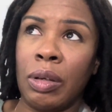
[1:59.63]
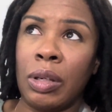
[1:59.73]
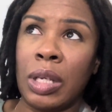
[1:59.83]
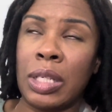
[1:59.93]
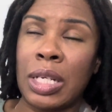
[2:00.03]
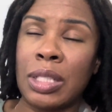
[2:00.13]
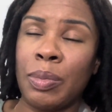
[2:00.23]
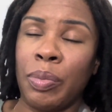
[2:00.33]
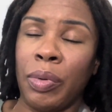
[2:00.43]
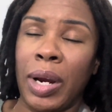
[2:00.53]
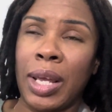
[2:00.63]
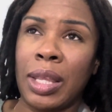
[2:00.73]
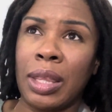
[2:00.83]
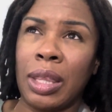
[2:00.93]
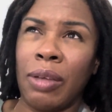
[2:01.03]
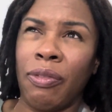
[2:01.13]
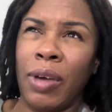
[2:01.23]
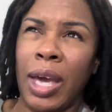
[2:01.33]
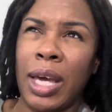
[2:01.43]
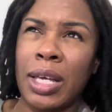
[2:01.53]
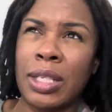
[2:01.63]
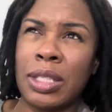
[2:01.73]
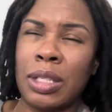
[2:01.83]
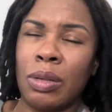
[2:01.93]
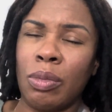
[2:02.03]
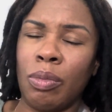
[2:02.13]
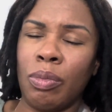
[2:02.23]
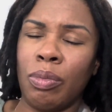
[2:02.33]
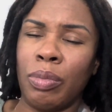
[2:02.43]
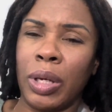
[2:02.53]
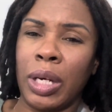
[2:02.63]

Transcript: it doesn't break the fast, but